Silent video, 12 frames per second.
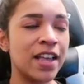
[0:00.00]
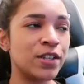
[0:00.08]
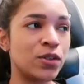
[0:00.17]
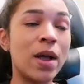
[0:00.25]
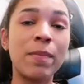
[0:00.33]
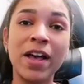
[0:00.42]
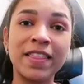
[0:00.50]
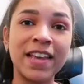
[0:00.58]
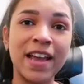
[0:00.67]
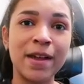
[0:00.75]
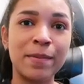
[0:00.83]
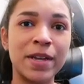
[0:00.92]
So I bought
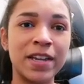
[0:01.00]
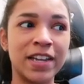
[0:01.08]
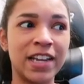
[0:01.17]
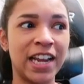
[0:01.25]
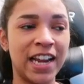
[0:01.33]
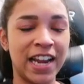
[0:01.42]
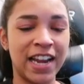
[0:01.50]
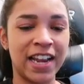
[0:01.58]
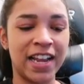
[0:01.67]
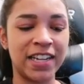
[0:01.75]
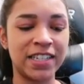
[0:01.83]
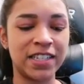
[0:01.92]
them,
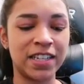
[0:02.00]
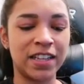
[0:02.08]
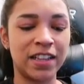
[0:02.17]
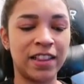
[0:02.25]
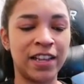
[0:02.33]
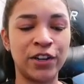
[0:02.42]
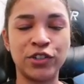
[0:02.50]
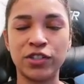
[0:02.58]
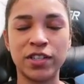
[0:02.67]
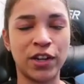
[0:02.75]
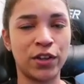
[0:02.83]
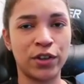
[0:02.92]
and they're just like,